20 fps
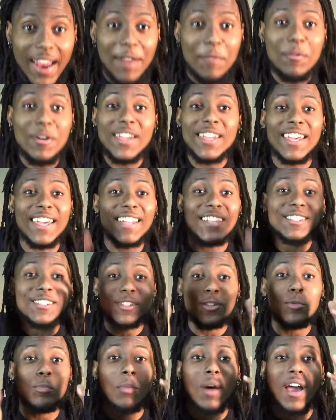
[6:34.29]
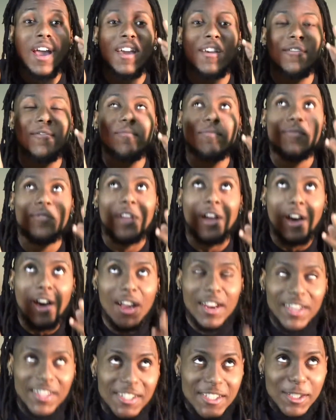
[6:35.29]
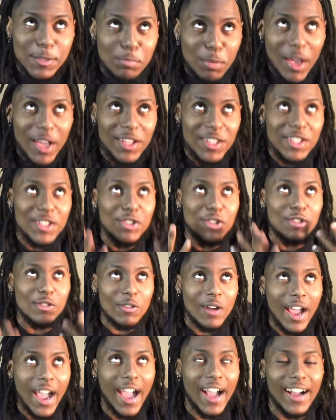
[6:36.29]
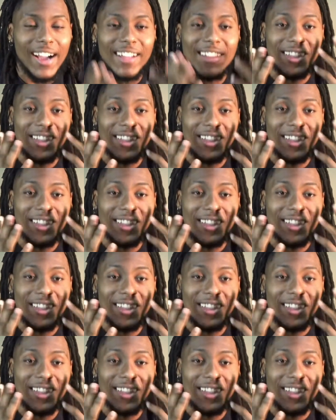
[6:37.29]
we get into my unexpected track.